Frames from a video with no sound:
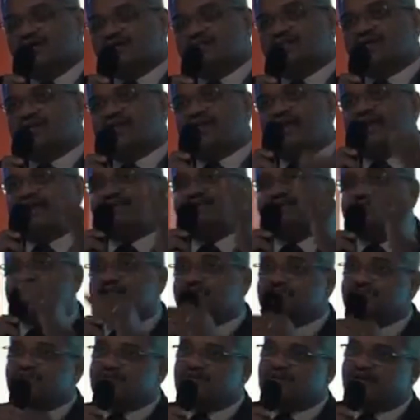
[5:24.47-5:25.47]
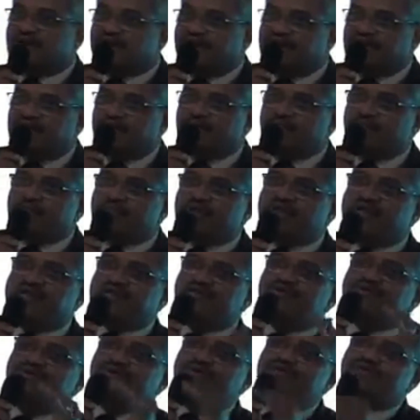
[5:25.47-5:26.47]
The rest of the time,
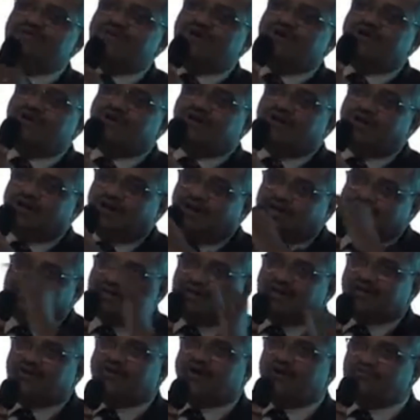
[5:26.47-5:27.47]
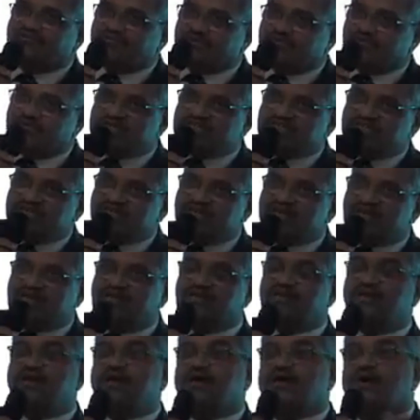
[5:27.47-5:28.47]
it goes on either a coffee
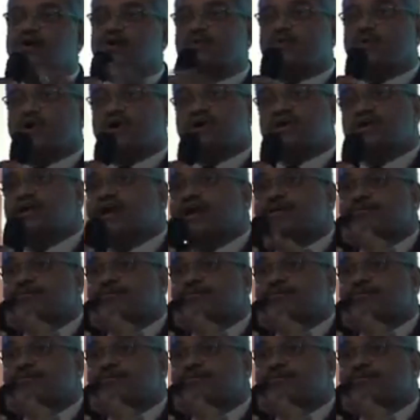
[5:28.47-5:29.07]
machine or walking.